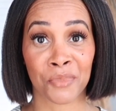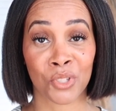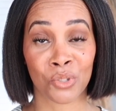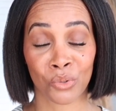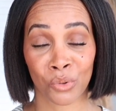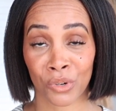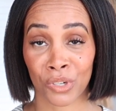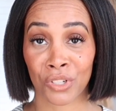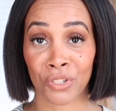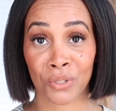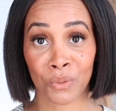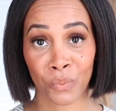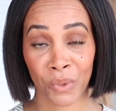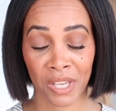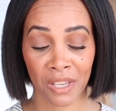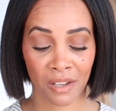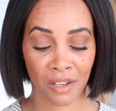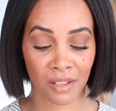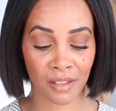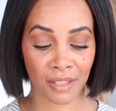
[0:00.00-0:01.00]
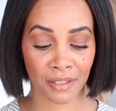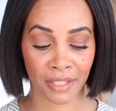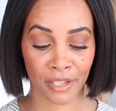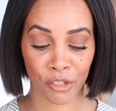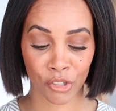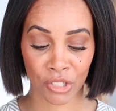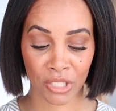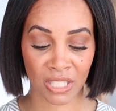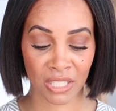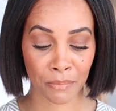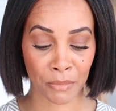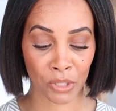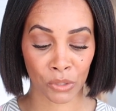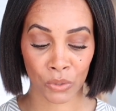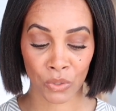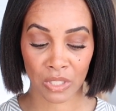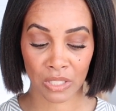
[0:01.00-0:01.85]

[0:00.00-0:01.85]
storage as well and they're just some little